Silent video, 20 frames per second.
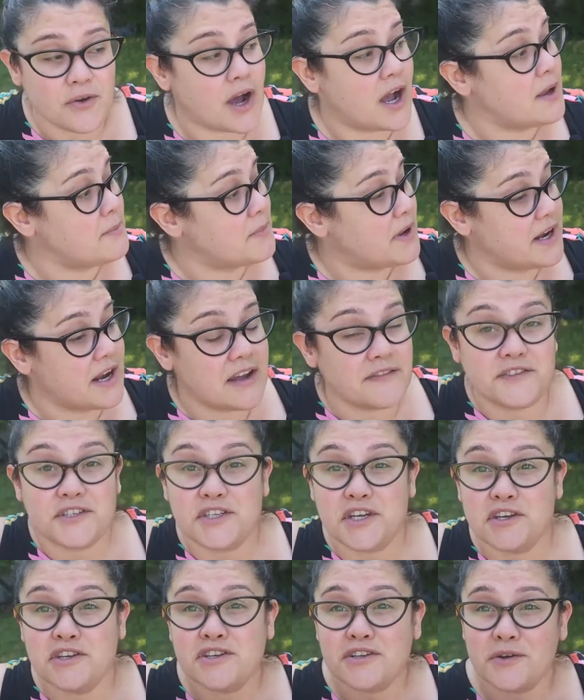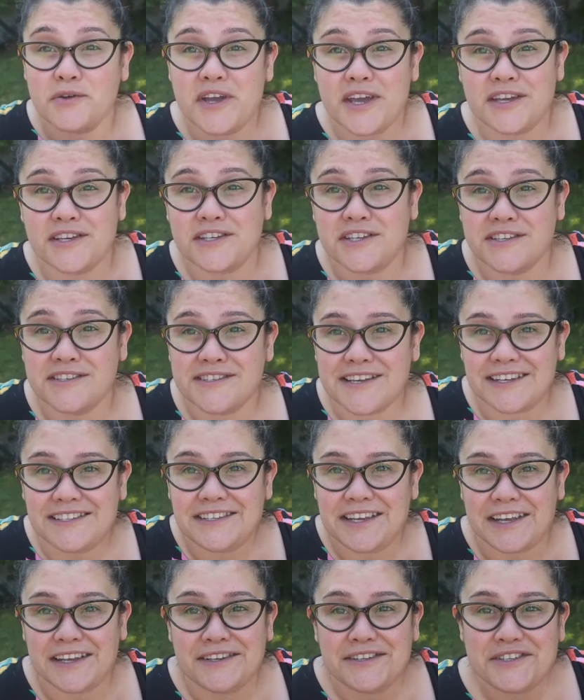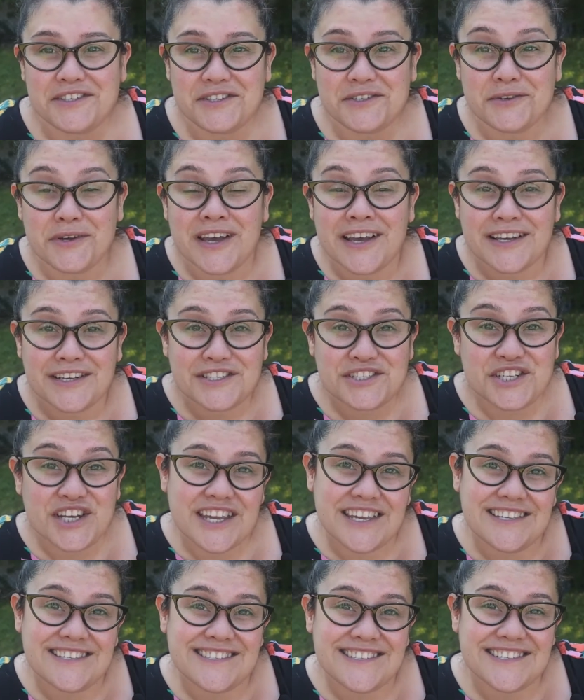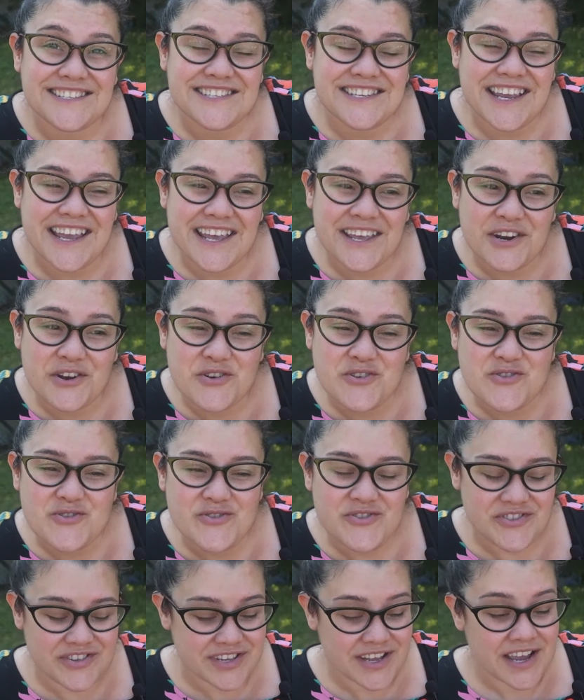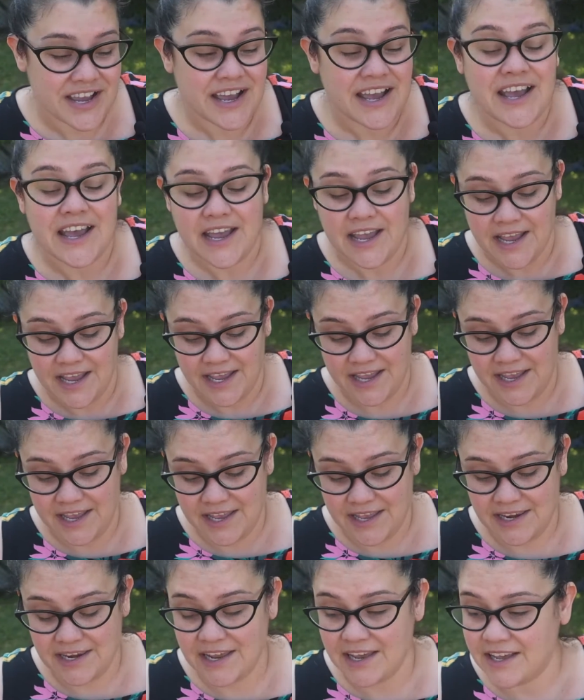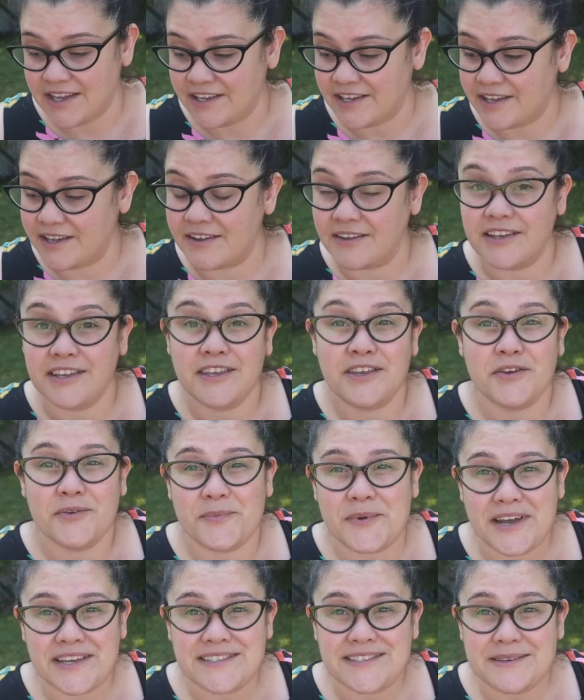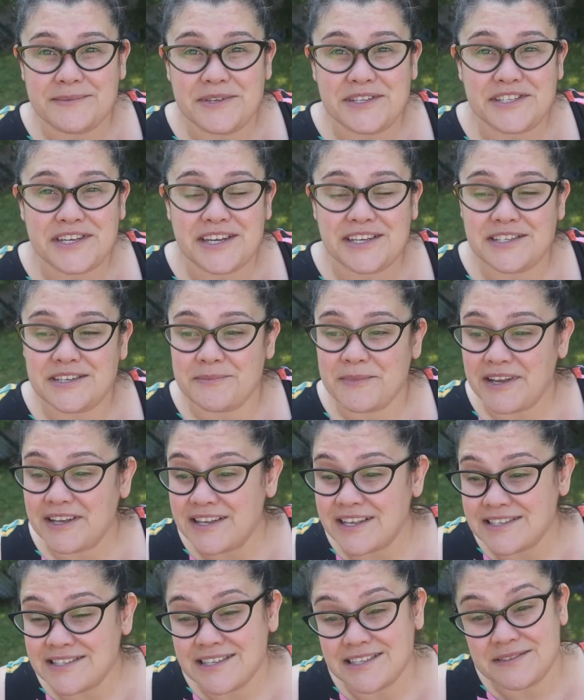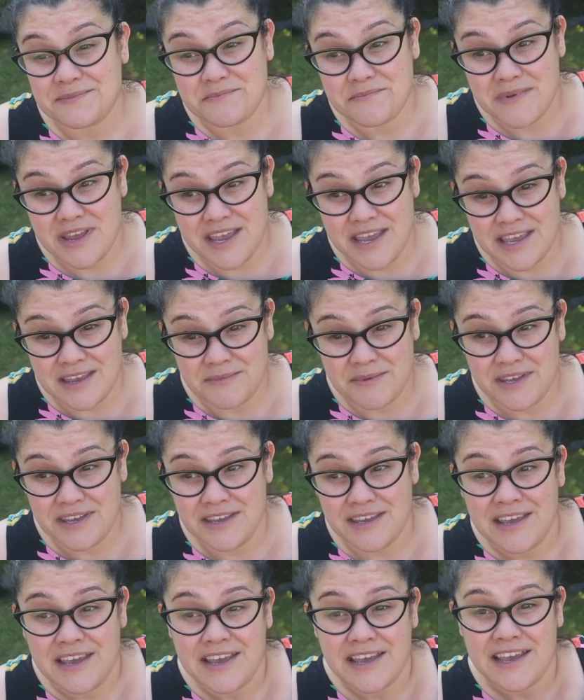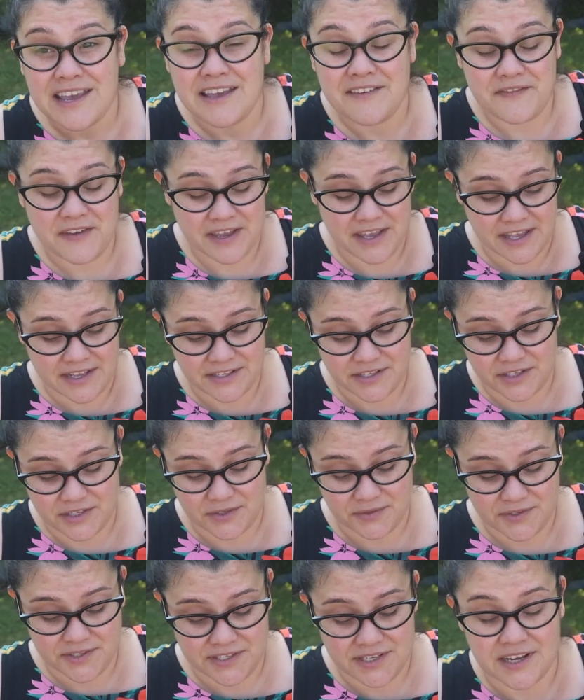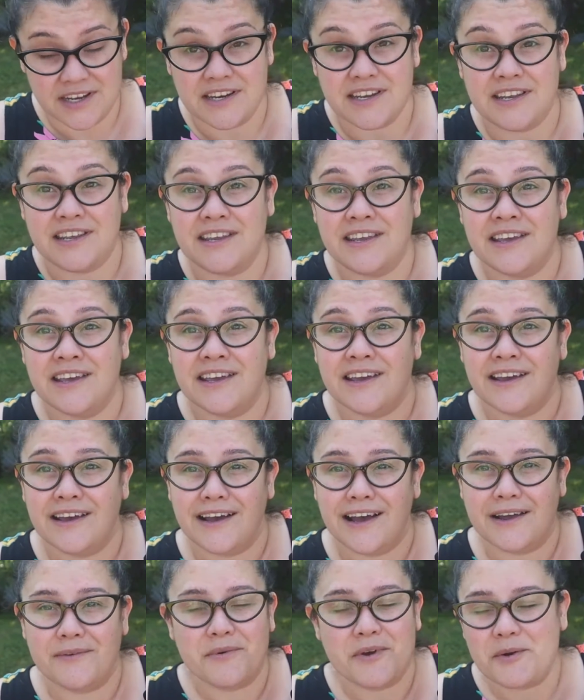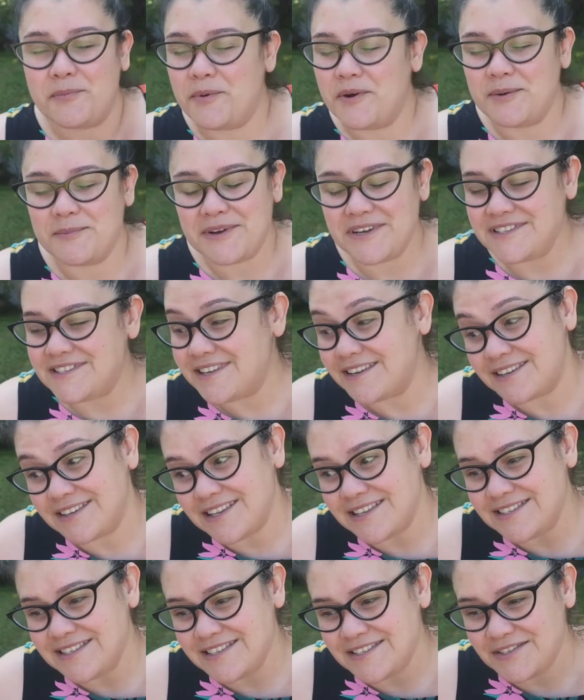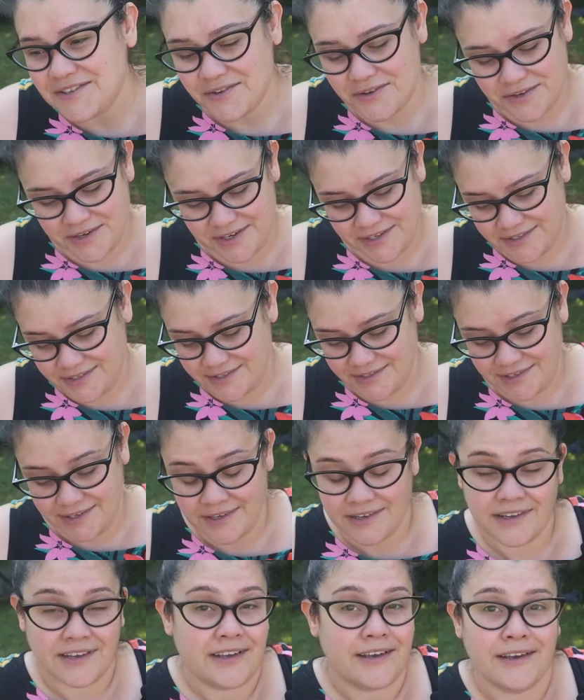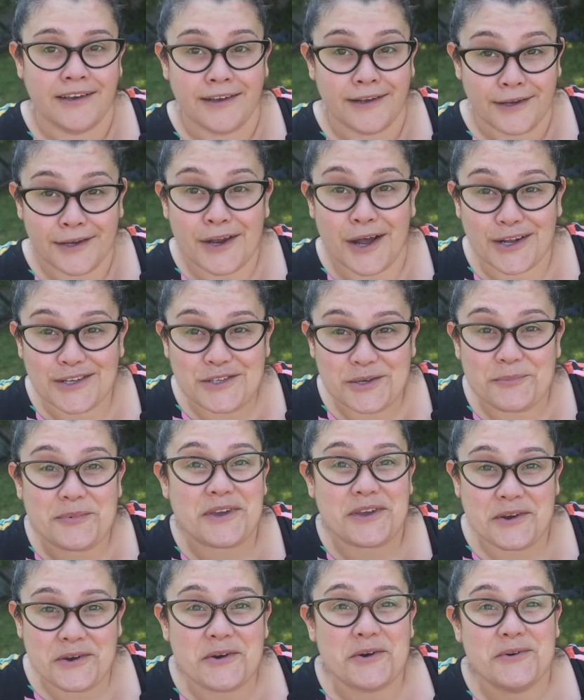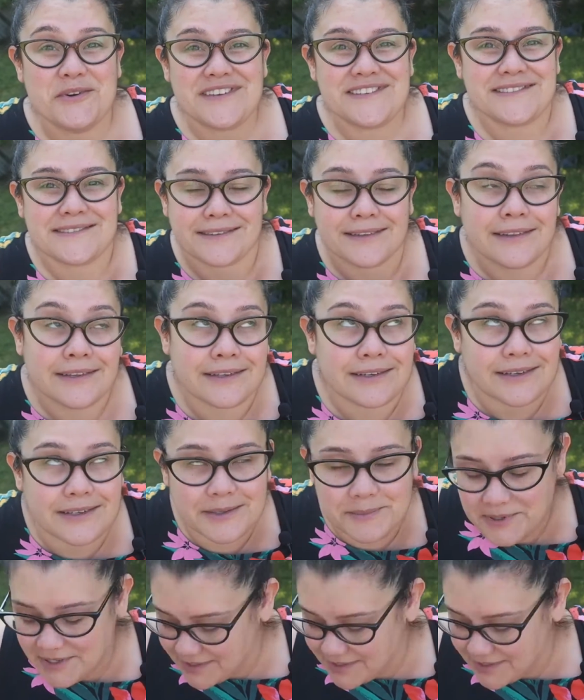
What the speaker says: I might have to change locations. I tend to chase the shadows. And you might see me changing my glasses. Maybe if it gets too sunny, I will put my sunglasses on. Is not to be cool, is literally